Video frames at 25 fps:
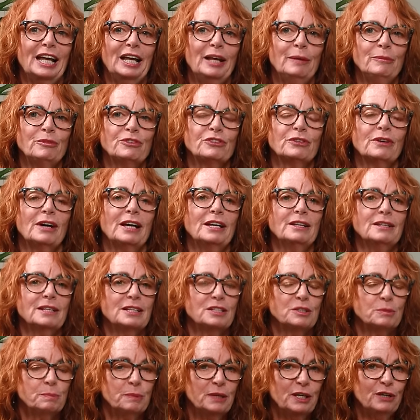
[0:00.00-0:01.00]
So I
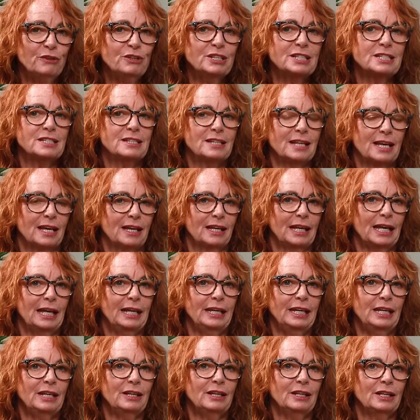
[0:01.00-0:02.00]
experienced that.
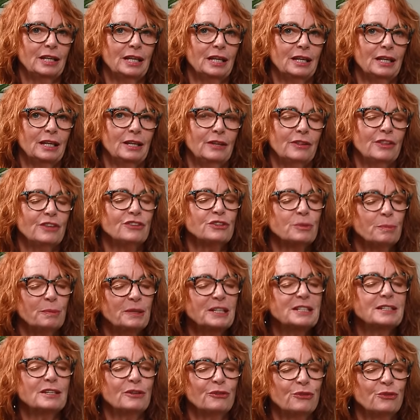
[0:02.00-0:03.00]
And there's a
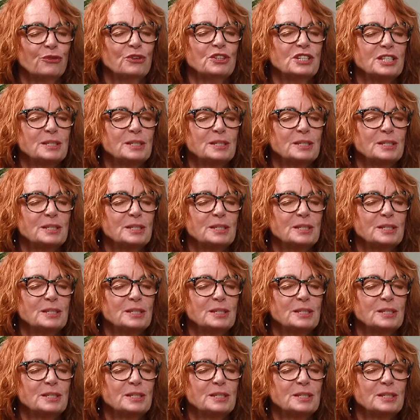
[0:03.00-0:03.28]
big difference